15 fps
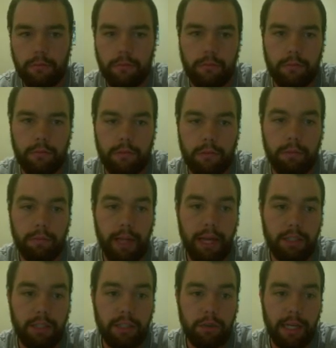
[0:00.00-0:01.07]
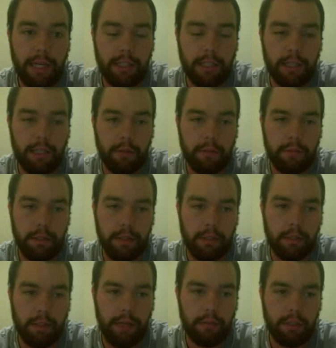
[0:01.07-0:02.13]
Because Blastoise actually comes in, so that
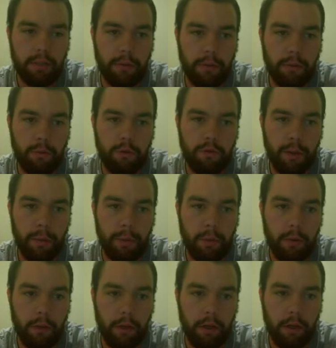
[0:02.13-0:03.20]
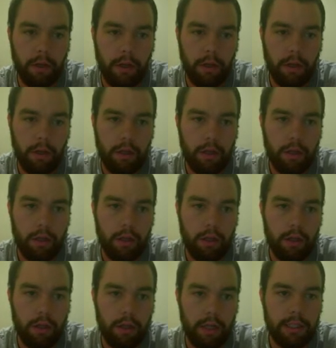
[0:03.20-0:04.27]
was a smart move by my opponent.
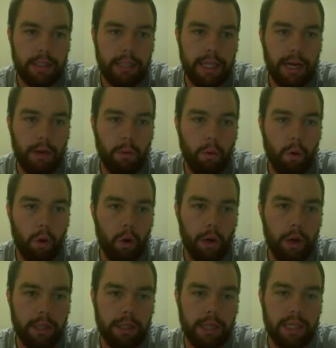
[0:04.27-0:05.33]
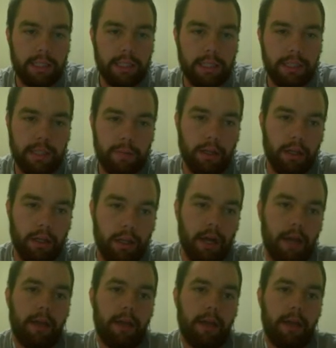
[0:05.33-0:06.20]
Whoa, that Dazzling Gleam did a lot.